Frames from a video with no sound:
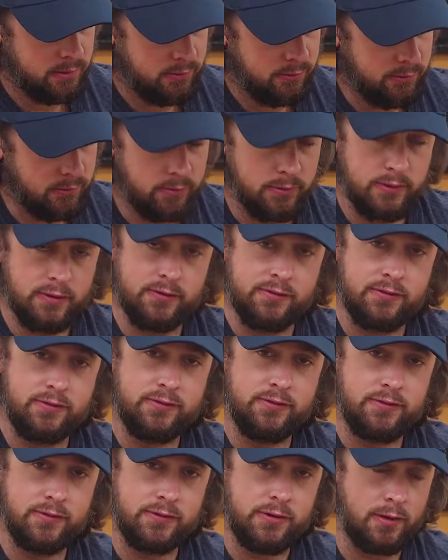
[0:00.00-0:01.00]
So this
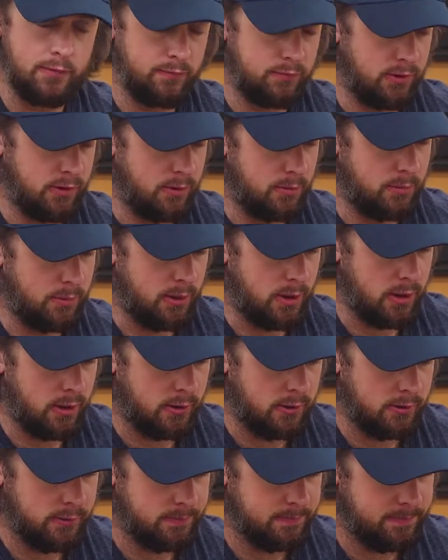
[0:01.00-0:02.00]
is the dovetail
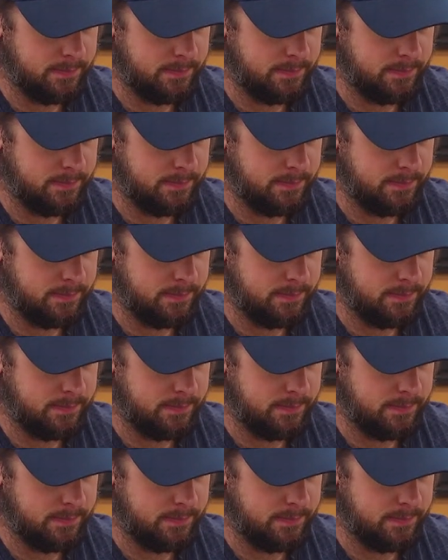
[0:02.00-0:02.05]
block.